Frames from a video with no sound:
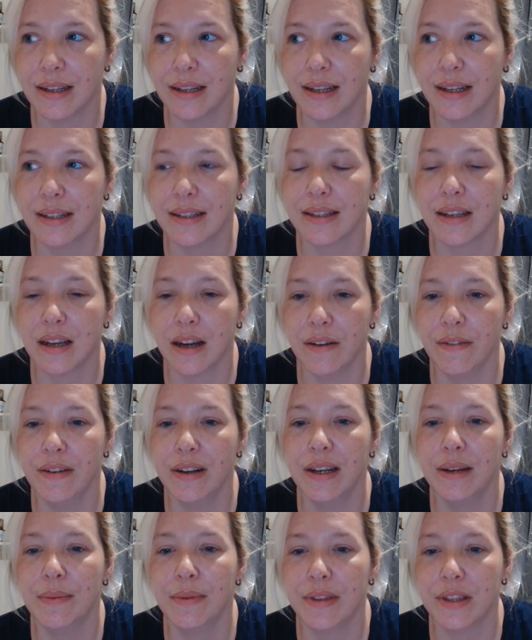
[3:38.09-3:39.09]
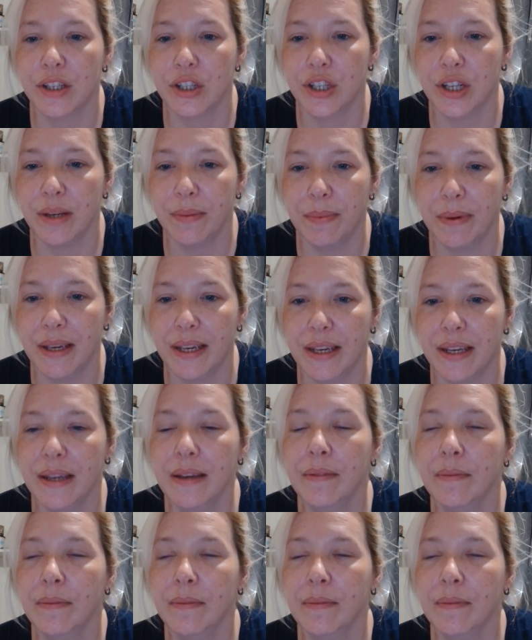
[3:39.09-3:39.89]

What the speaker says: It's currently with the GP.